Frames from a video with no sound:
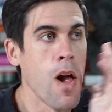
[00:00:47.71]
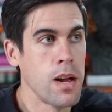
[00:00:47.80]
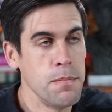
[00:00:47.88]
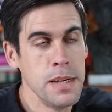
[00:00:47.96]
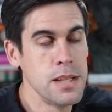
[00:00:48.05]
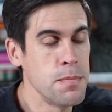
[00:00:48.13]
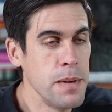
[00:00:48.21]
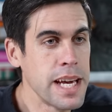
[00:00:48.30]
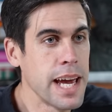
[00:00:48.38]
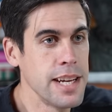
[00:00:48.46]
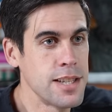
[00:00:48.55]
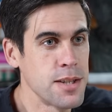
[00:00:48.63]
means make
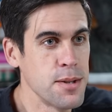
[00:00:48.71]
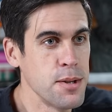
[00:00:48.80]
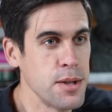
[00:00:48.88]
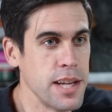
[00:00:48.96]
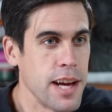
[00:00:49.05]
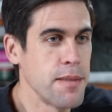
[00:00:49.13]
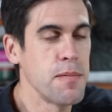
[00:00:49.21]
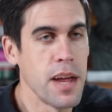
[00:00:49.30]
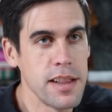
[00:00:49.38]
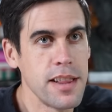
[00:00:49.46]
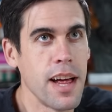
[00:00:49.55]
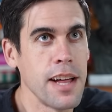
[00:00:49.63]
haste slowly. I, yeah.
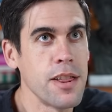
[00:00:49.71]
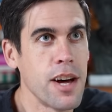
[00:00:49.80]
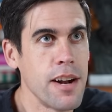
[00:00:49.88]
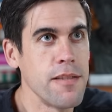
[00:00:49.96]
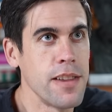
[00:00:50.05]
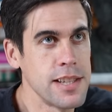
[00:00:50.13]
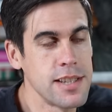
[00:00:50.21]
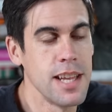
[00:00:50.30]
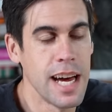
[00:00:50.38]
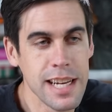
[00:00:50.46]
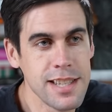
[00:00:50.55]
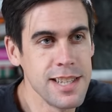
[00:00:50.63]
I, I, thought of, that's
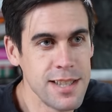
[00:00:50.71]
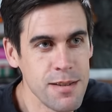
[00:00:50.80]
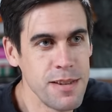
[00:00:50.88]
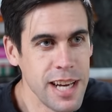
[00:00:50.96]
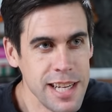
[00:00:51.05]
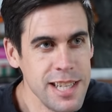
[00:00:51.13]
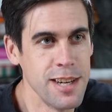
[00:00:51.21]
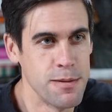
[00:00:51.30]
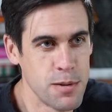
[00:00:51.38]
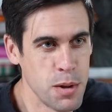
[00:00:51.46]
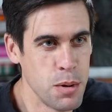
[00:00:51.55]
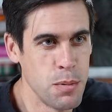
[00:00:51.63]
the essence of the idea of
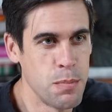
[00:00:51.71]
slow